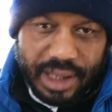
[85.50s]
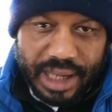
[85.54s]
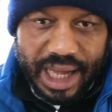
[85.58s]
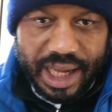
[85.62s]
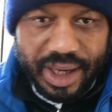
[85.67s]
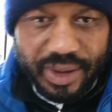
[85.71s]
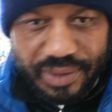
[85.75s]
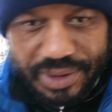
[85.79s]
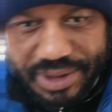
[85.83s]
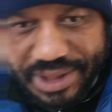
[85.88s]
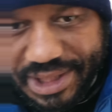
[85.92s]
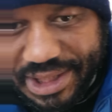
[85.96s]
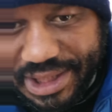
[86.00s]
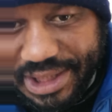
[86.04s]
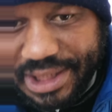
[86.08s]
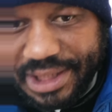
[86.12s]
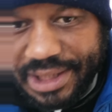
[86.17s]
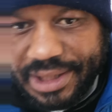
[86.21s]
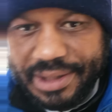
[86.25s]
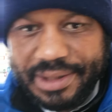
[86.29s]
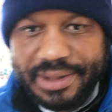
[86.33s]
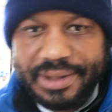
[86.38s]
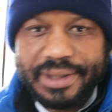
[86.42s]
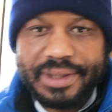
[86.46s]

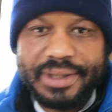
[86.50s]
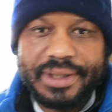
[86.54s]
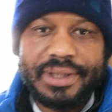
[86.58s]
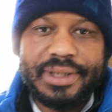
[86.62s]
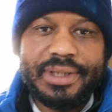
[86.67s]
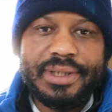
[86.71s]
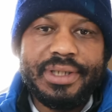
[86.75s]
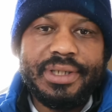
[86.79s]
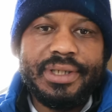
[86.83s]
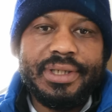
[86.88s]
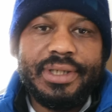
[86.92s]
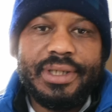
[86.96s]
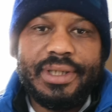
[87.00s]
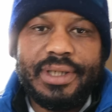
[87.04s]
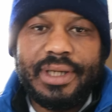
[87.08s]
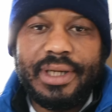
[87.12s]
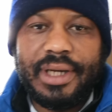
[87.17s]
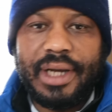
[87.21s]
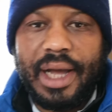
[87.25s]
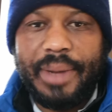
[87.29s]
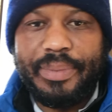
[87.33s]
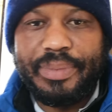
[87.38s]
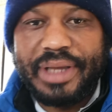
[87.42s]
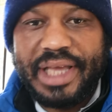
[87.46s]
guarantee
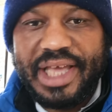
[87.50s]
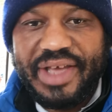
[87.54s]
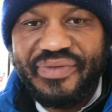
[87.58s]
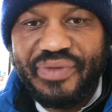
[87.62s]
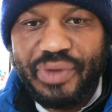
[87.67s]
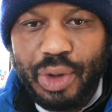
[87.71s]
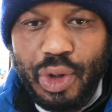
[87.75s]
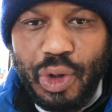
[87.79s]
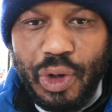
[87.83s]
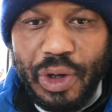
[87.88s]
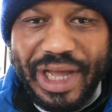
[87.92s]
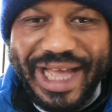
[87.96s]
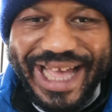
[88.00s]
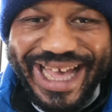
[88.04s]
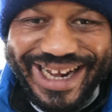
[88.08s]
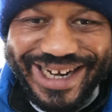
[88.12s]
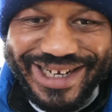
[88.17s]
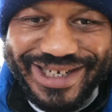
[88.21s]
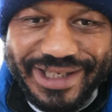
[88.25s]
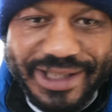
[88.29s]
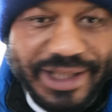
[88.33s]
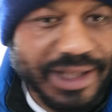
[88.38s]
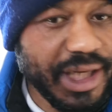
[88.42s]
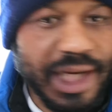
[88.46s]
I'm giving you a
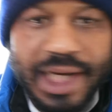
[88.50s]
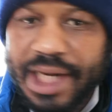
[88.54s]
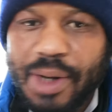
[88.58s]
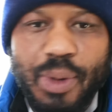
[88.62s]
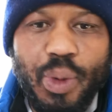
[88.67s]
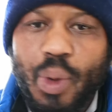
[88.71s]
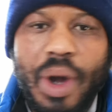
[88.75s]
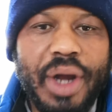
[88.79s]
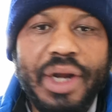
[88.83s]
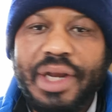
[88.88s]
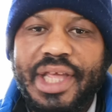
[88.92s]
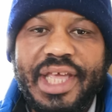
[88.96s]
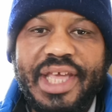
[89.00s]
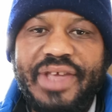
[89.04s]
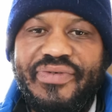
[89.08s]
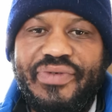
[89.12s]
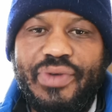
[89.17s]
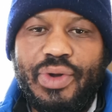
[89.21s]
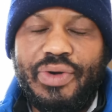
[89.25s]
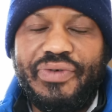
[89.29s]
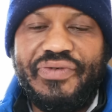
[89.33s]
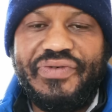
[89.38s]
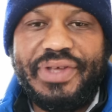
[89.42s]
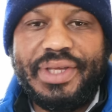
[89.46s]
guarantee that the one
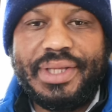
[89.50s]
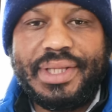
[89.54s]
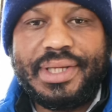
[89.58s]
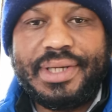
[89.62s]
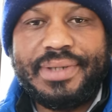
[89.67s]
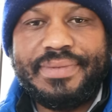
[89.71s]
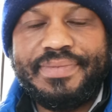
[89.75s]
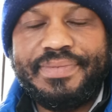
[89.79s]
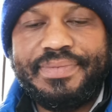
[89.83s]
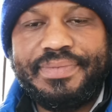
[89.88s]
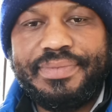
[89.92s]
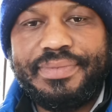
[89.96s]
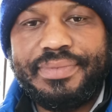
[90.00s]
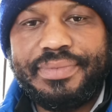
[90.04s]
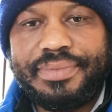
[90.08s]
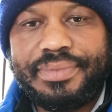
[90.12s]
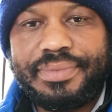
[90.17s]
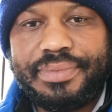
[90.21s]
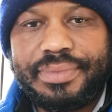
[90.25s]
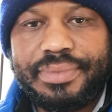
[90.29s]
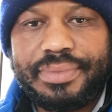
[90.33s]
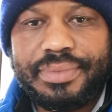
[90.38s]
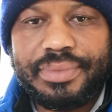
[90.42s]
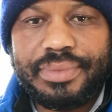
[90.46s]
gave you a visa.
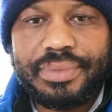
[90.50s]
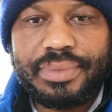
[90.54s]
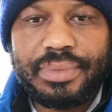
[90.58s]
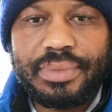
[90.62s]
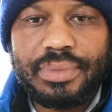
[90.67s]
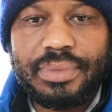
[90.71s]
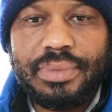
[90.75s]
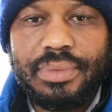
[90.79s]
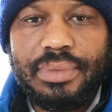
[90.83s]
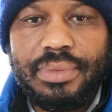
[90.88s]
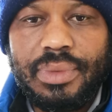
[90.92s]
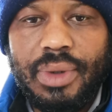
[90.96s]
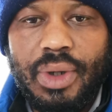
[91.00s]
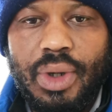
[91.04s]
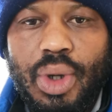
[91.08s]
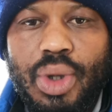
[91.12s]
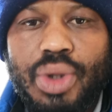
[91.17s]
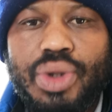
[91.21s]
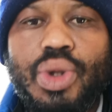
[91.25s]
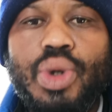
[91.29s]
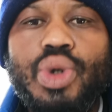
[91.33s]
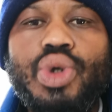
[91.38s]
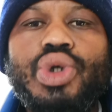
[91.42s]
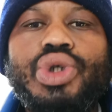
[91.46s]

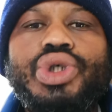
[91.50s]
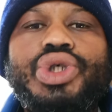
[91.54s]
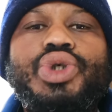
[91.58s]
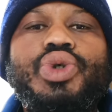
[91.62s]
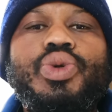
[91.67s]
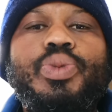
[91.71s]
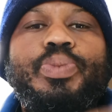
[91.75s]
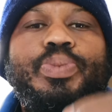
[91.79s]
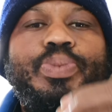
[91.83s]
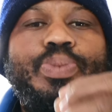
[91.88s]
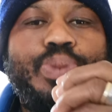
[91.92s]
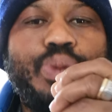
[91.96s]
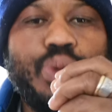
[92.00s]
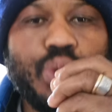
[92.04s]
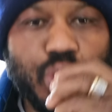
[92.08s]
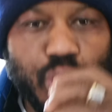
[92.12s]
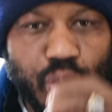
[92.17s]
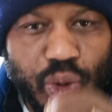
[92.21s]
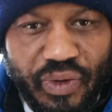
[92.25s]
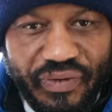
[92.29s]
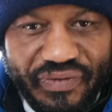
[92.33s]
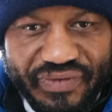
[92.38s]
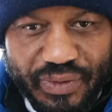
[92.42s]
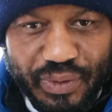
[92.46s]
So you should
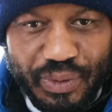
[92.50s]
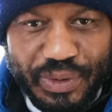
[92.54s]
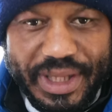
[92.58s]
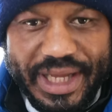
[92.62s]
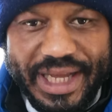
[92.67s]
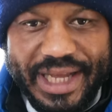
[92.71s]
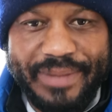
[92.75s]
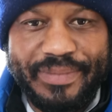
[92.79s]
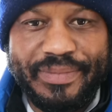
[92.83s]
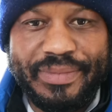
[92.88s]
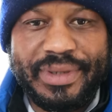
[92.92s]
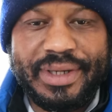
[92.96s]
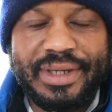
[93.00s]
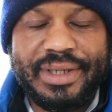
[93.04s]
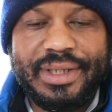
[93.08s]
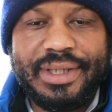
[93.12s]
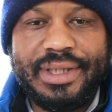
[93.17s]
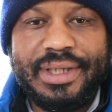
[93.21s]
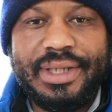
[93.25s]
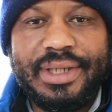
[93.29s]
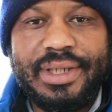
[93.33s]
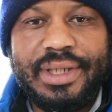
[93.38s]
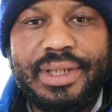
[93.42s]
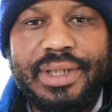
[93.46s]
prove to them
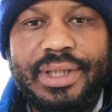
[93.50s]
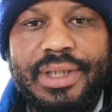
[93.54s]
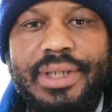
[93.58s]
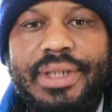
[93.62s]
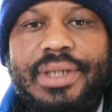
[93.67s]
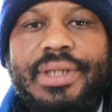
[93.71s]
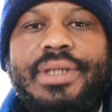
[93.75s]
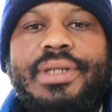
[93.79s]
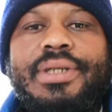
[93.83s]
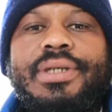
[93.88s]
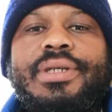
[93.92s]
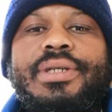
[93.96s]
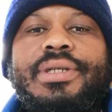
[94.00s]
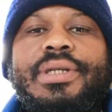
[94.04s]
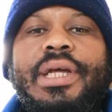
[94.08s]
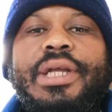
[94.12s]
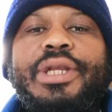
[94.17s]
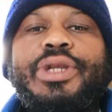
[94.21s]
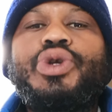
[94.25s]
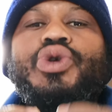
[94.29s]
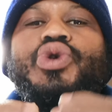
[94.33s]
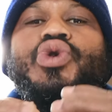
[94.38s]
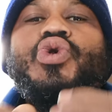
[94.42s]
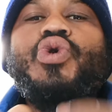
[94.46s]

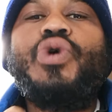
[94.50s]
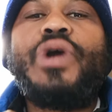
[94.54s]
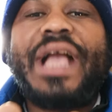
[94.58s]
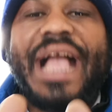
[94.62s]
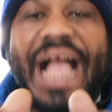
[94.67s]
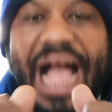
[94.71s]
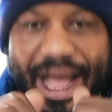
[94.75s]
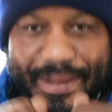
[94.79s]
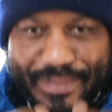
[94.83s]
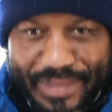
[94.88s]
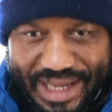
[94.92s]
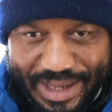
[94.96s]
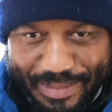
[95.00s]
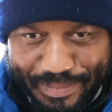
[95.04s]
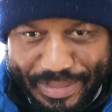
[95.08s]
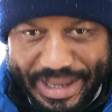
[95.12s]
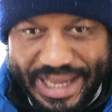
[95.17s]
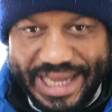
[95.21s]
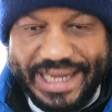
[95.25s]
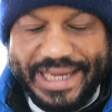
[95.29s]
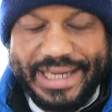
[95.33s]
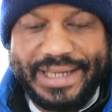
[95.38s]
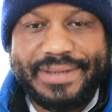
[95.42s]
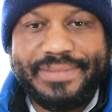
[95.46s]
that you coming
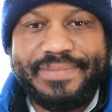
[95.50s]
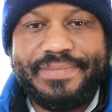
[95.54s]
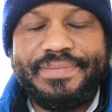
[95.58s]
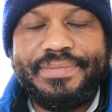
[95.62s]
back.